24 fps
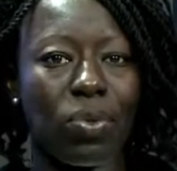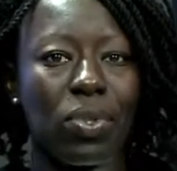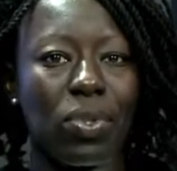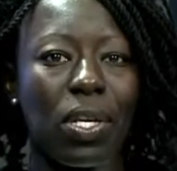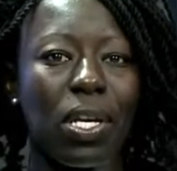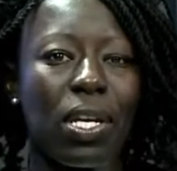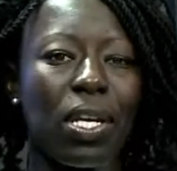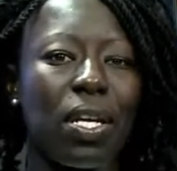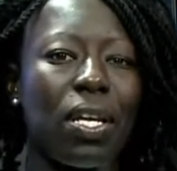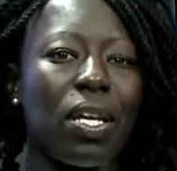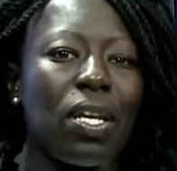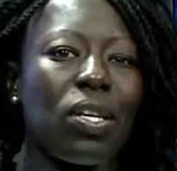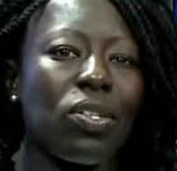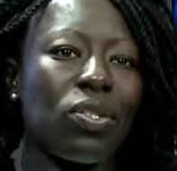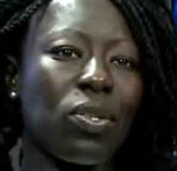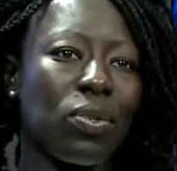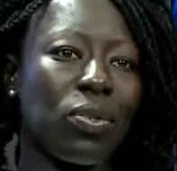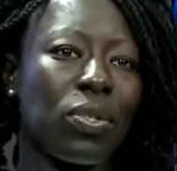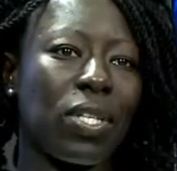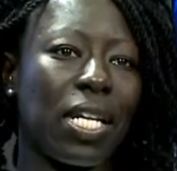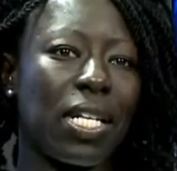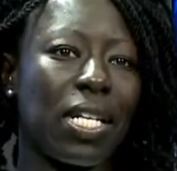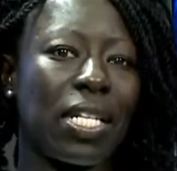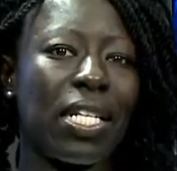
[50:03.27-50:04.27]
pounds.
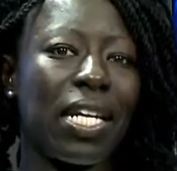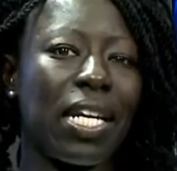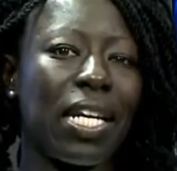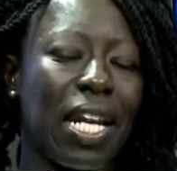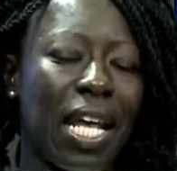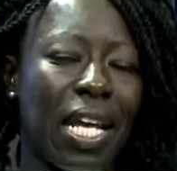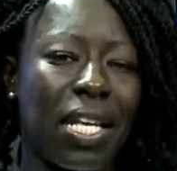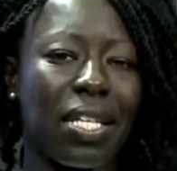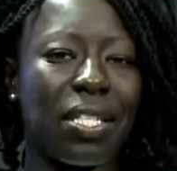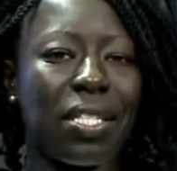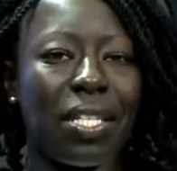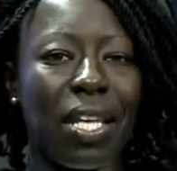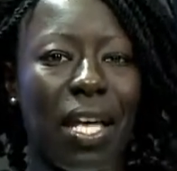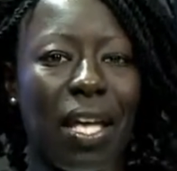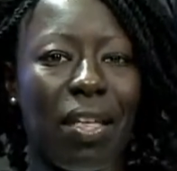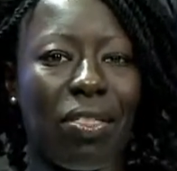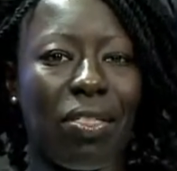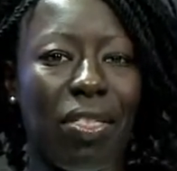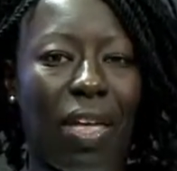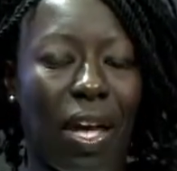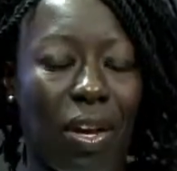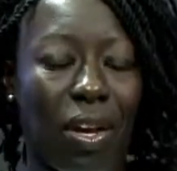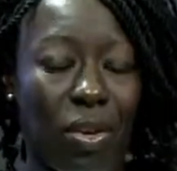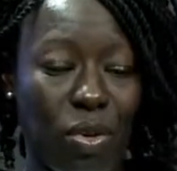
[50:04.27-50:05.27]
So suddenly an
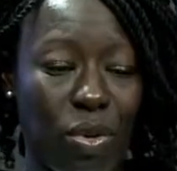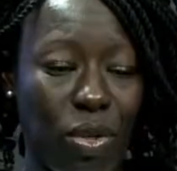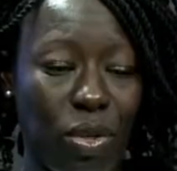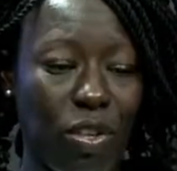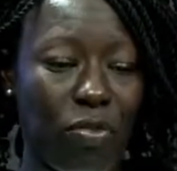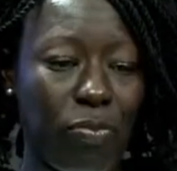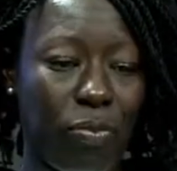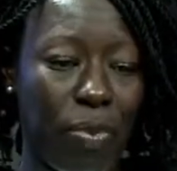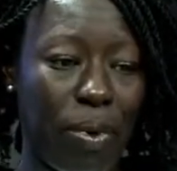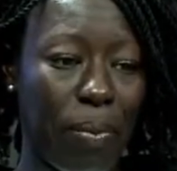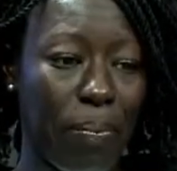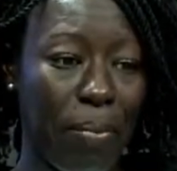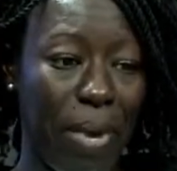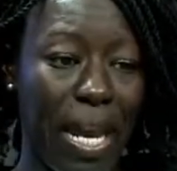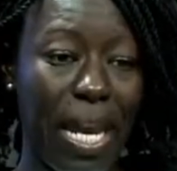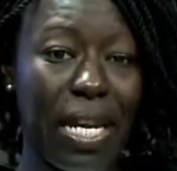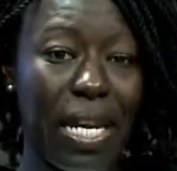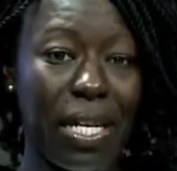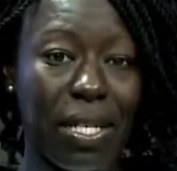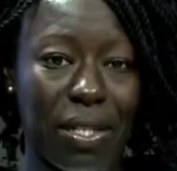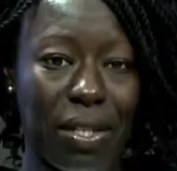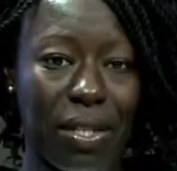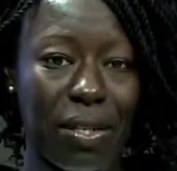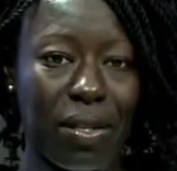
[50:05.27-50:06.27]
asset that could have been
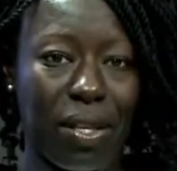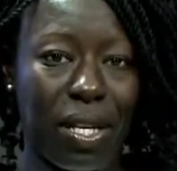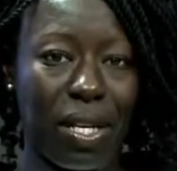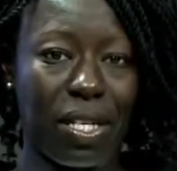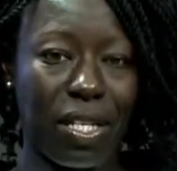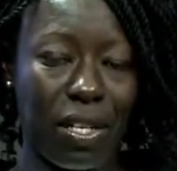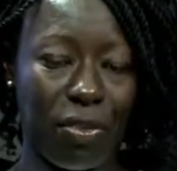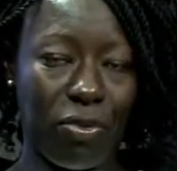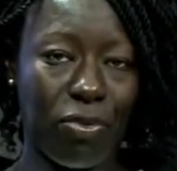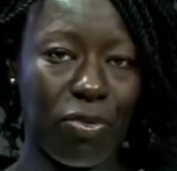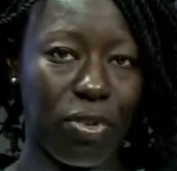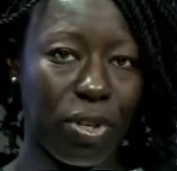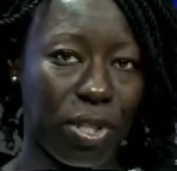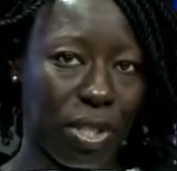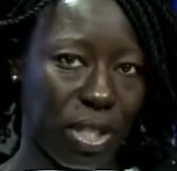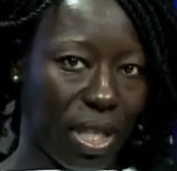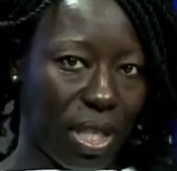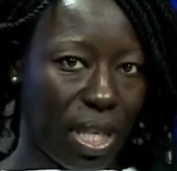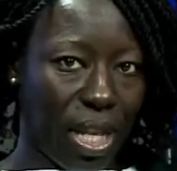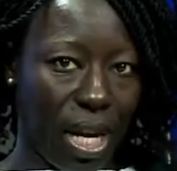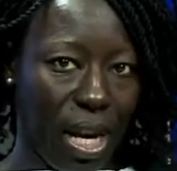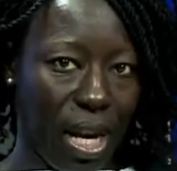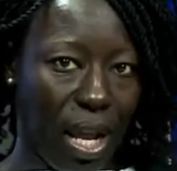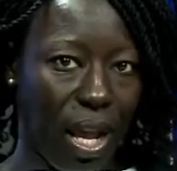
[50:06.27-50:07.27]
made a
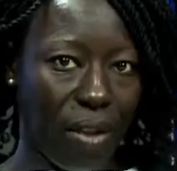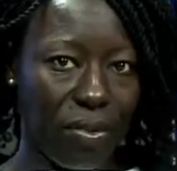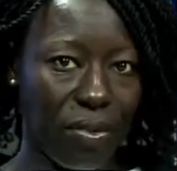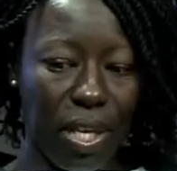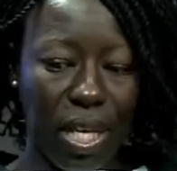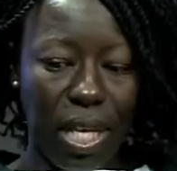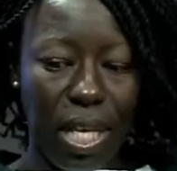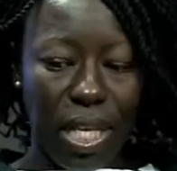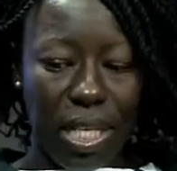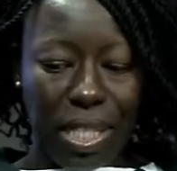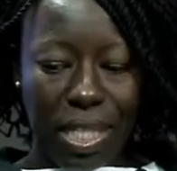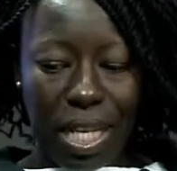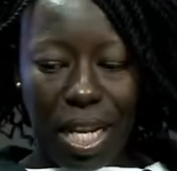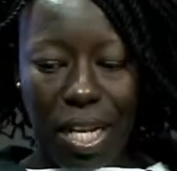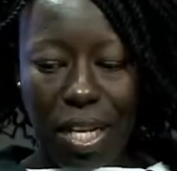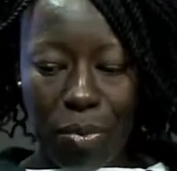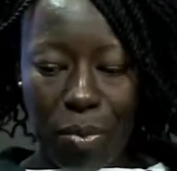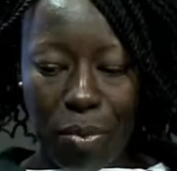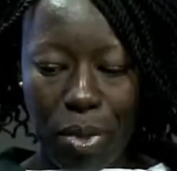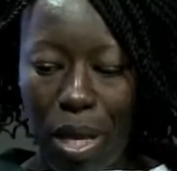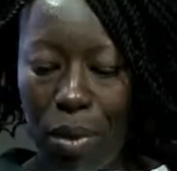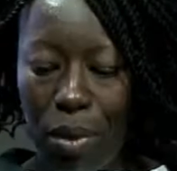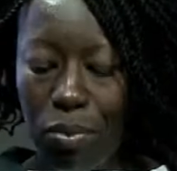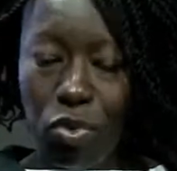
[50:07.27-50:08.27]
difference to their lives
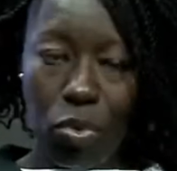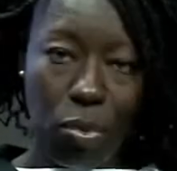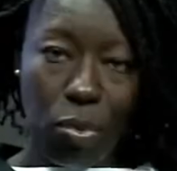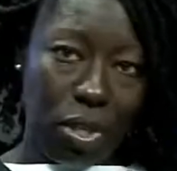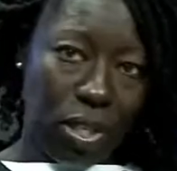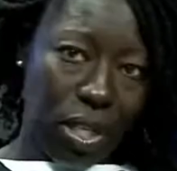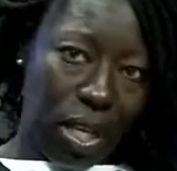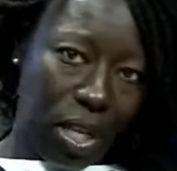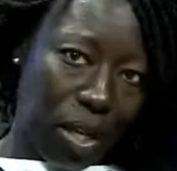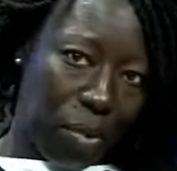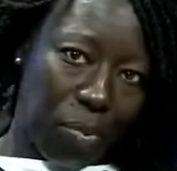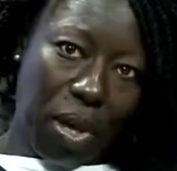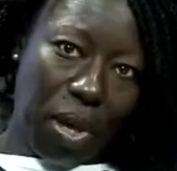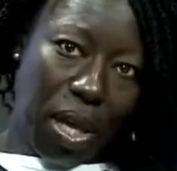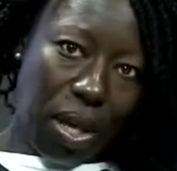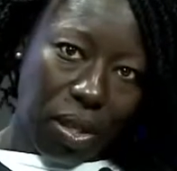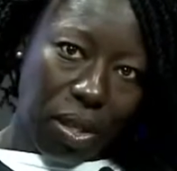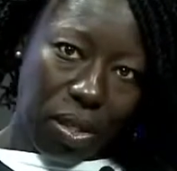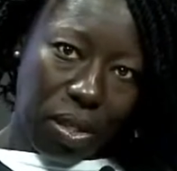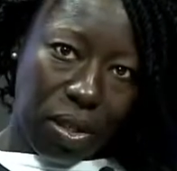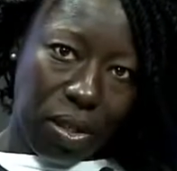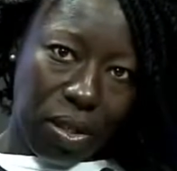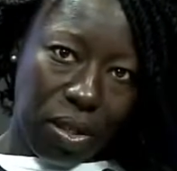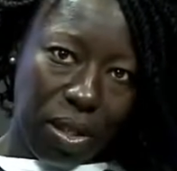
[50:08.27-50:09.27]
suddenly becomes almost like a
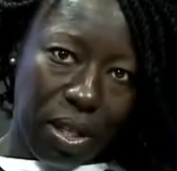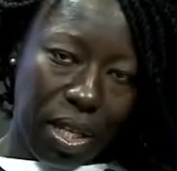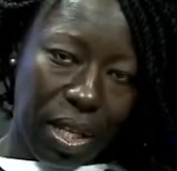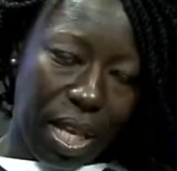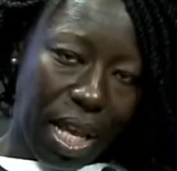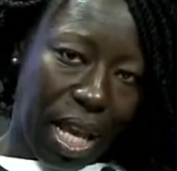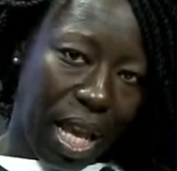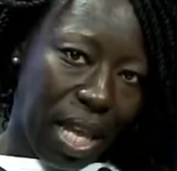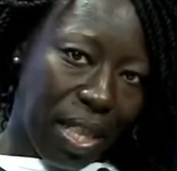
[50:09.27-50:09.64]
burden,